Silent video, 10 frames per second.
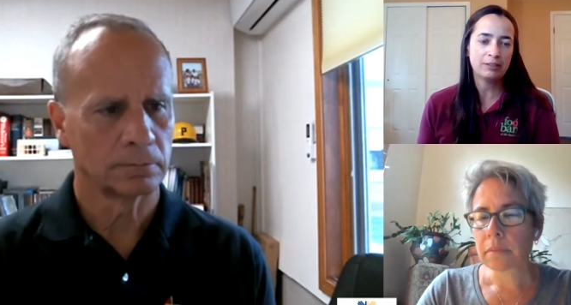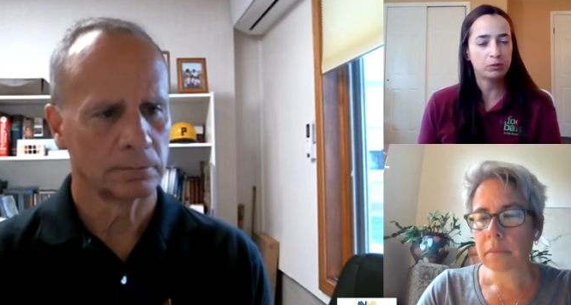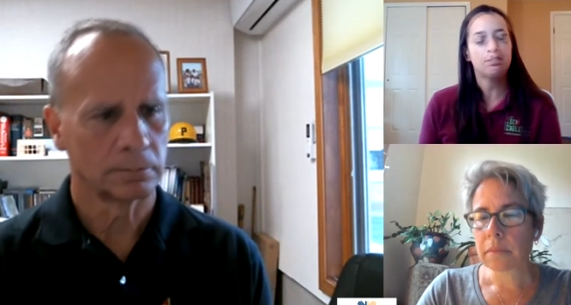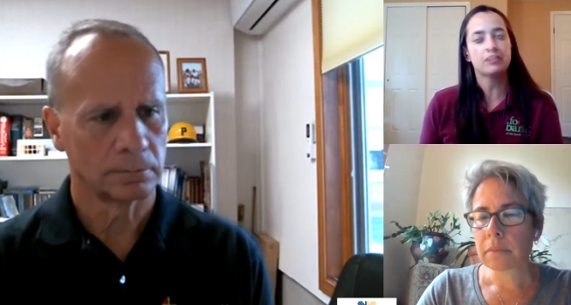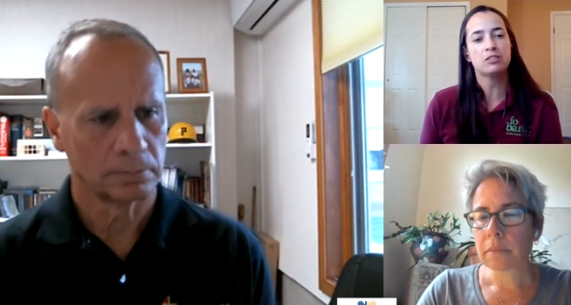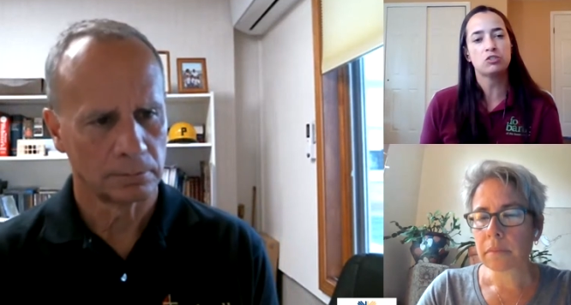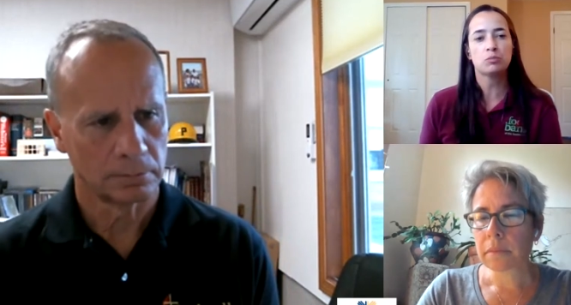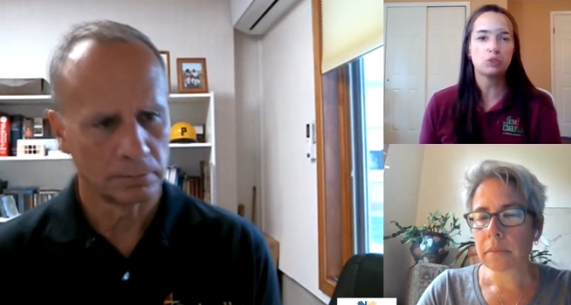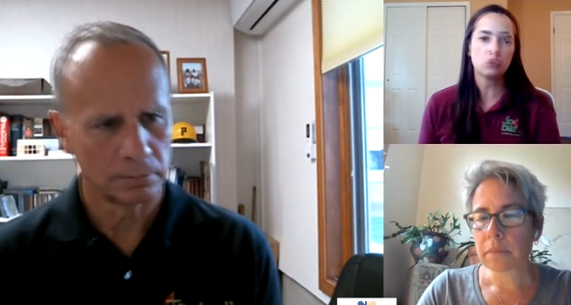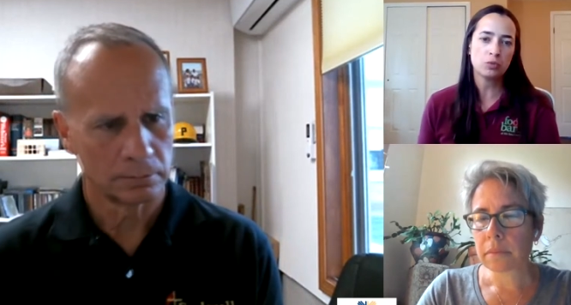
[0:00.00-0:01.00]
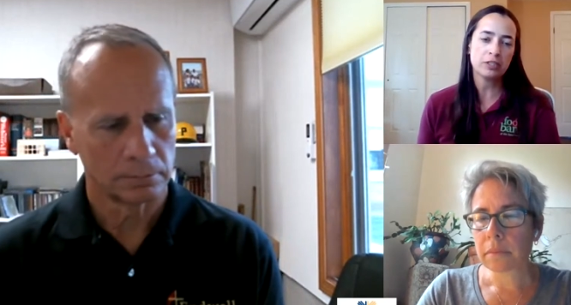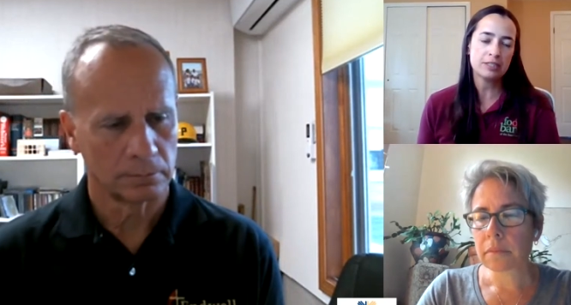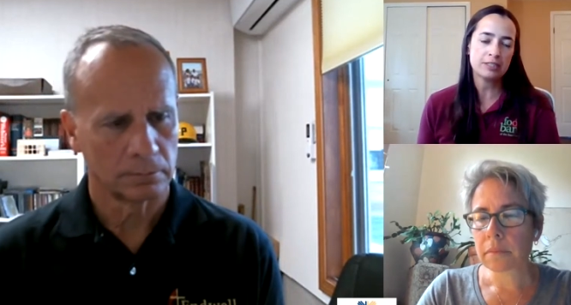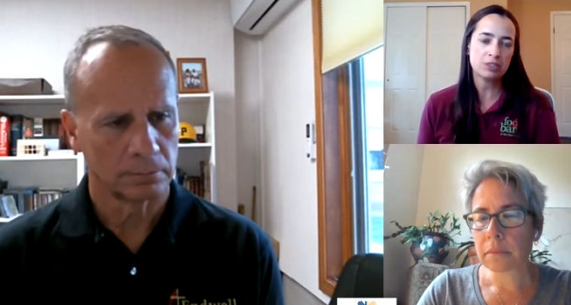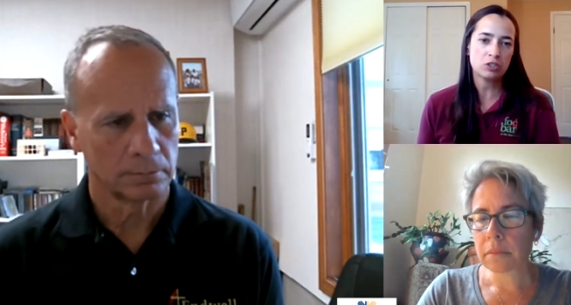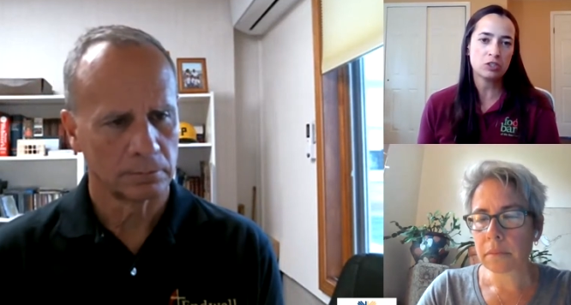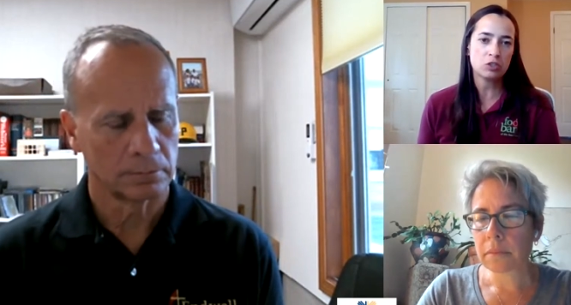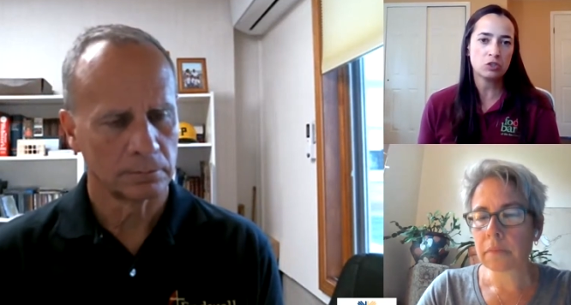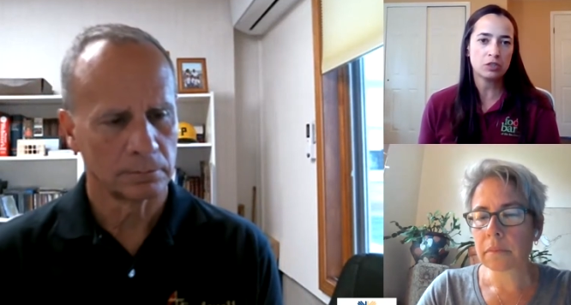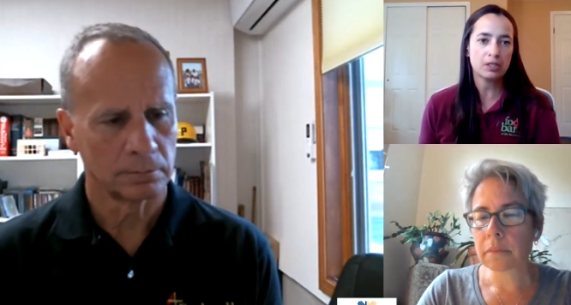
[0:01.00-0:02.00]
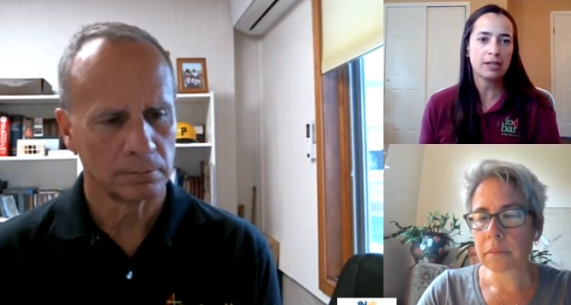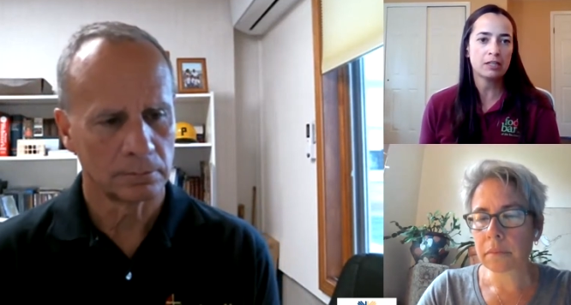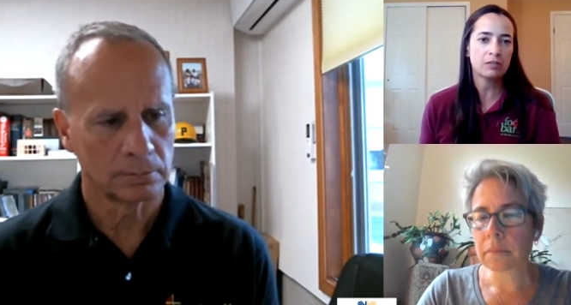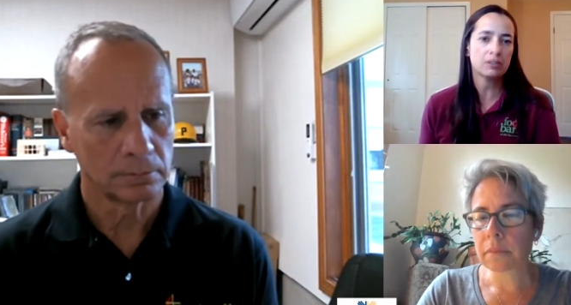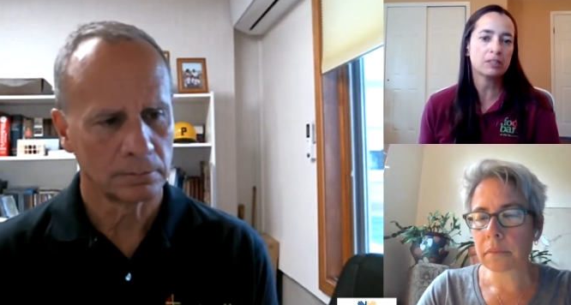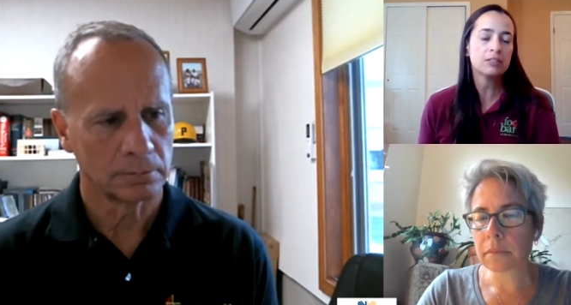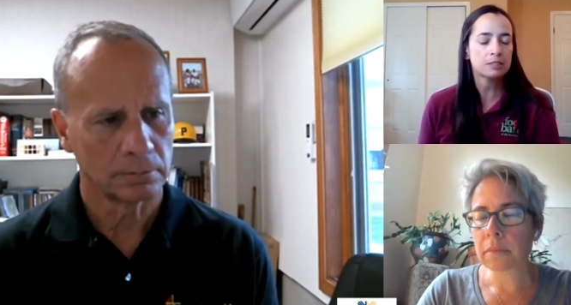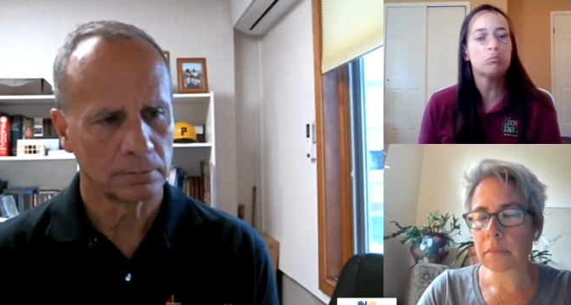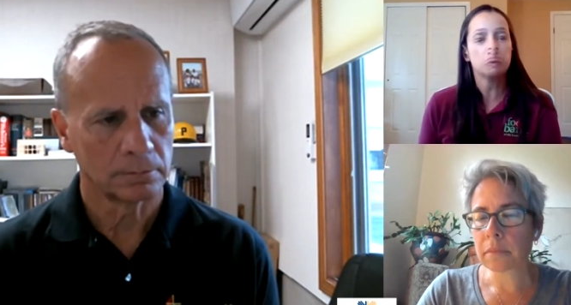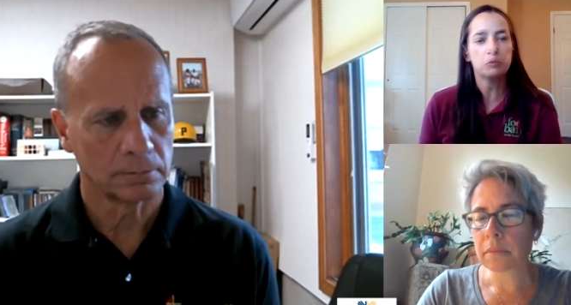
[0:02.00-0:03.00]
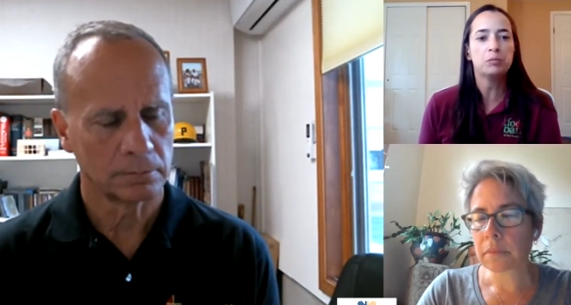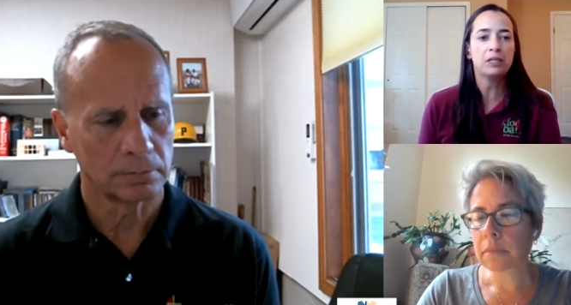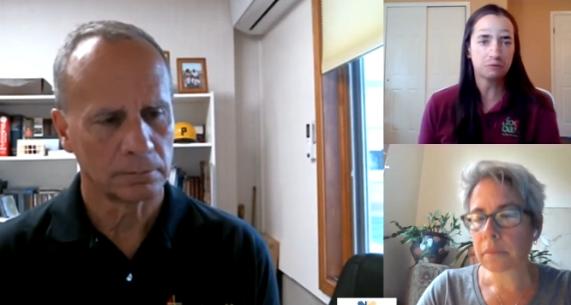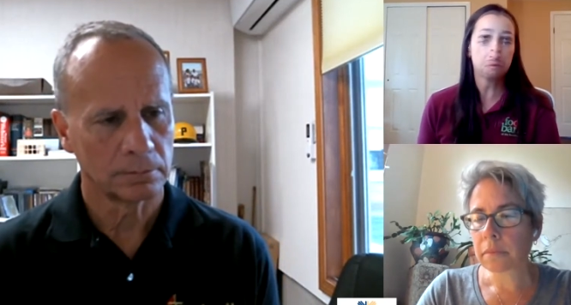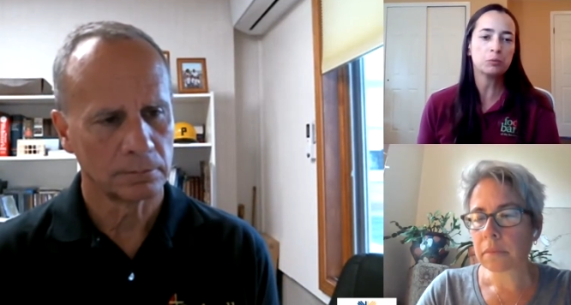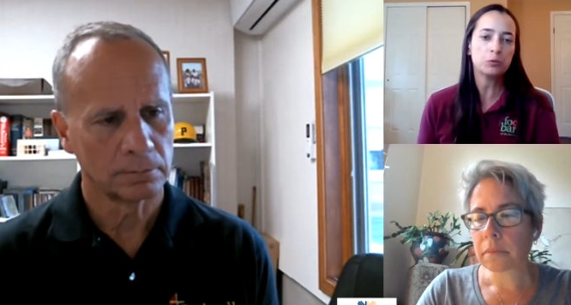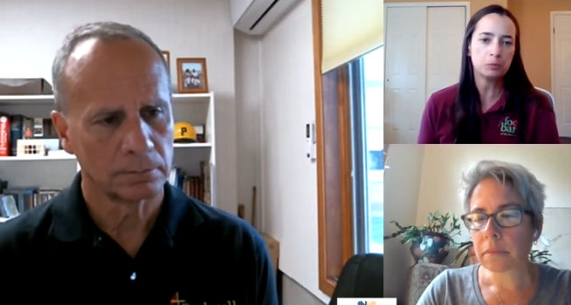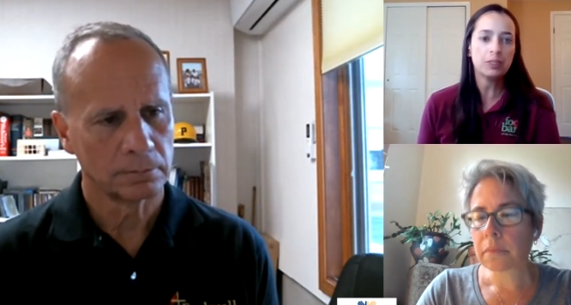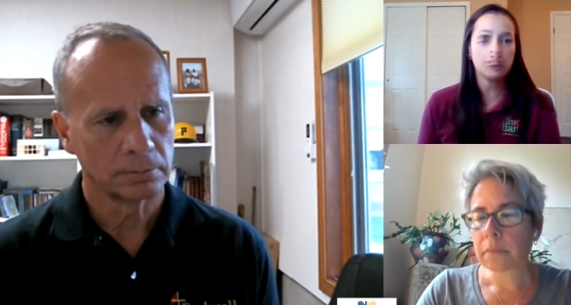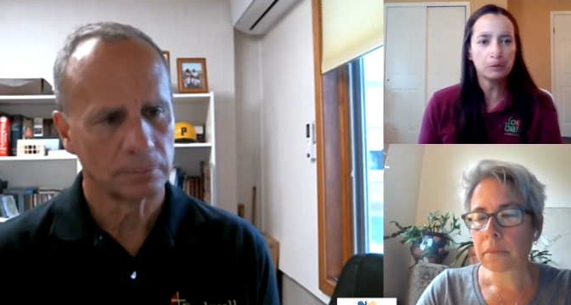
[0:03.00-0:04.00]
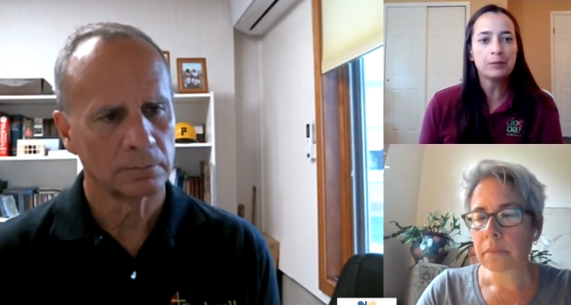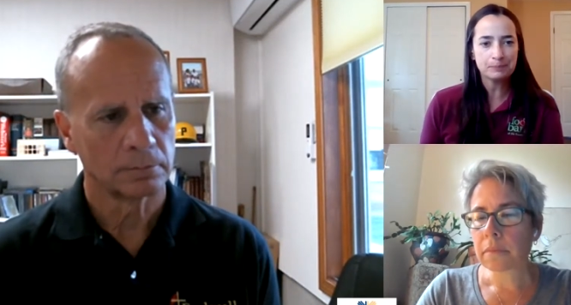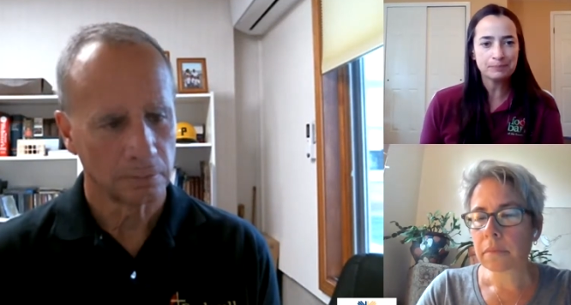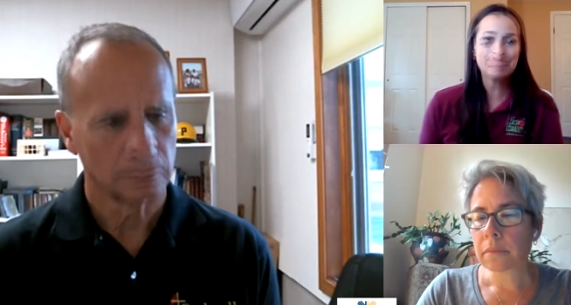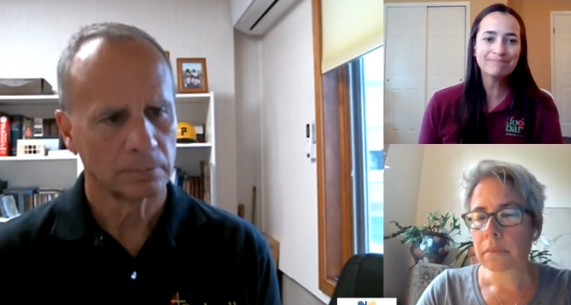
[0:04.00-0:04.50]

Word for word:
Speaker 1: a redistribution organization, so they're kind of like a sub food bank for Broome County.